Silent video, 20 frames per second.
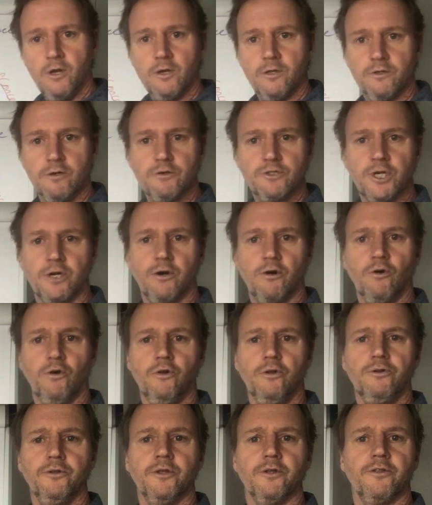Those are
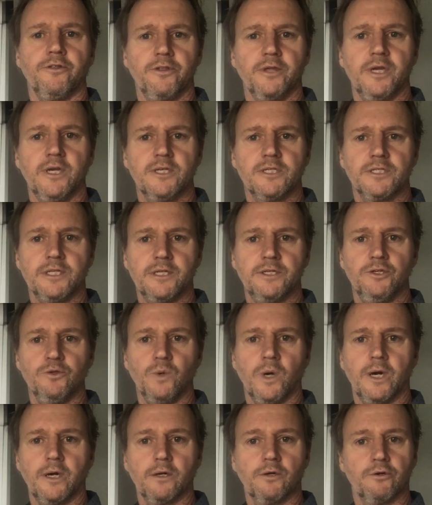all the things that
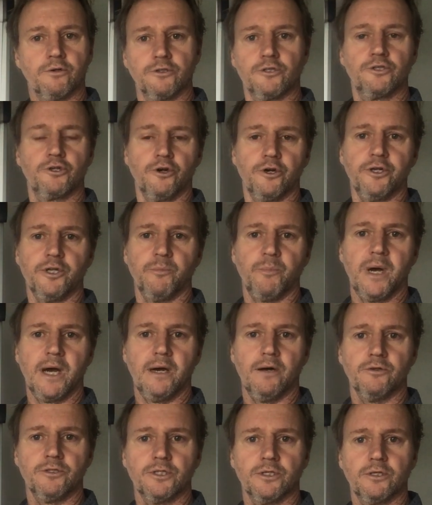you are concerned
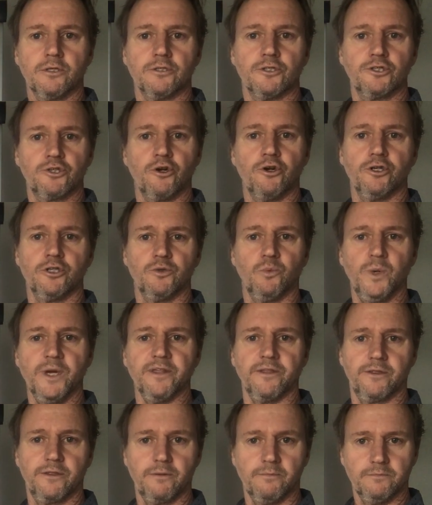about, concerned
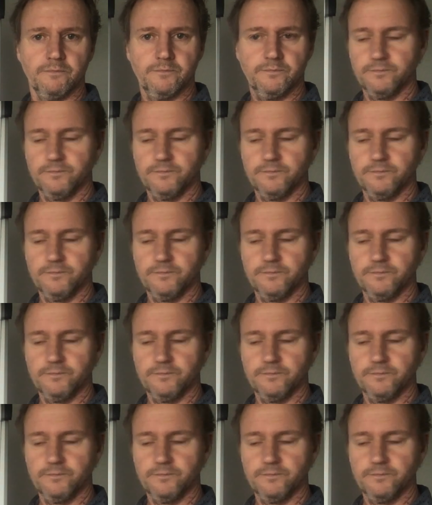with.